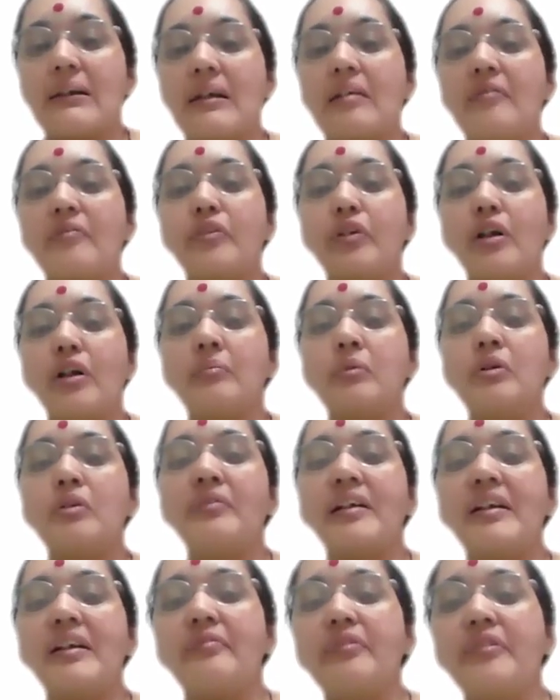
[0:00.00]
If you are
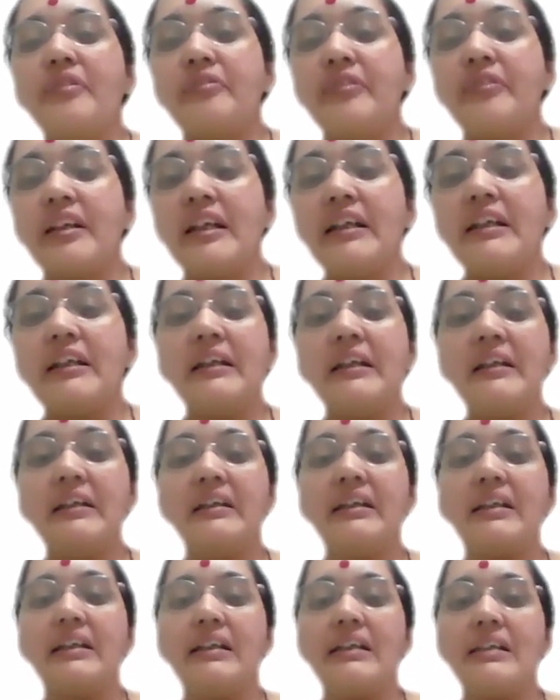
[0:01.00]
moving 15
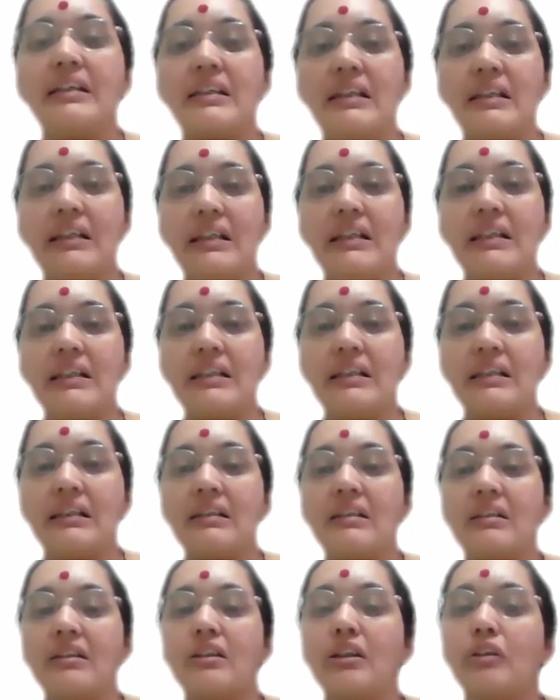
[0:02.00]
degrees
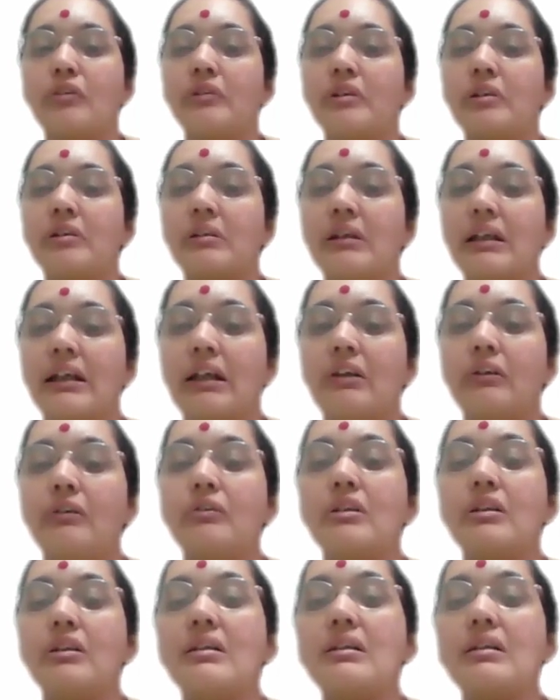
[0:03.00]
east, you will
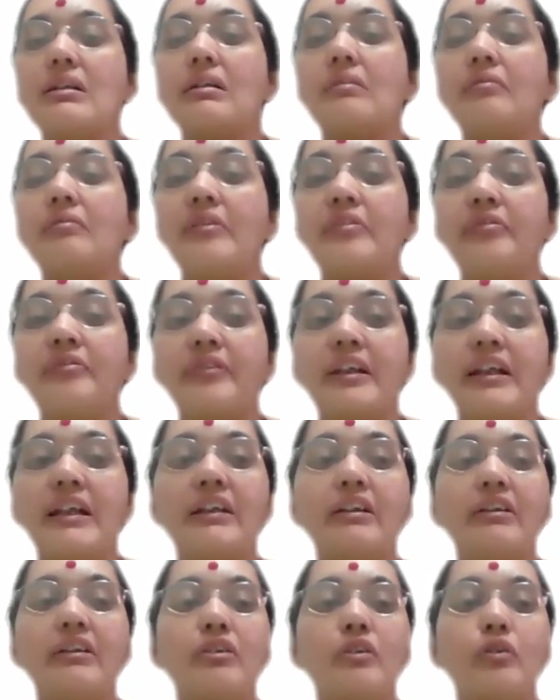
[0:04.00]
count
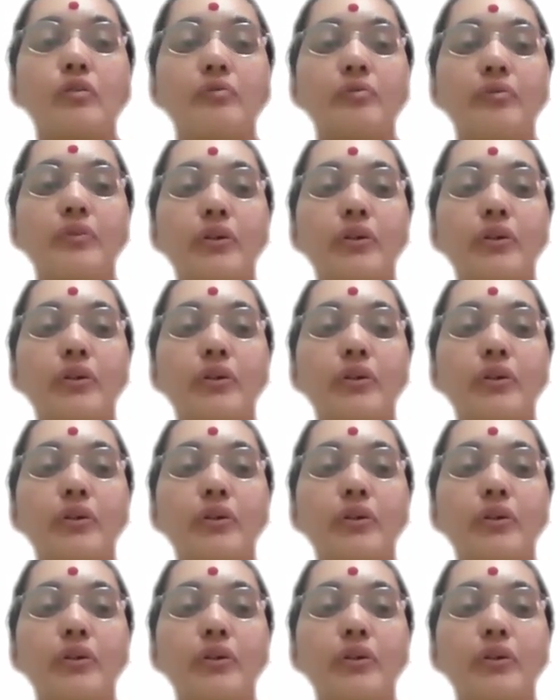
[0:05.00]
15 into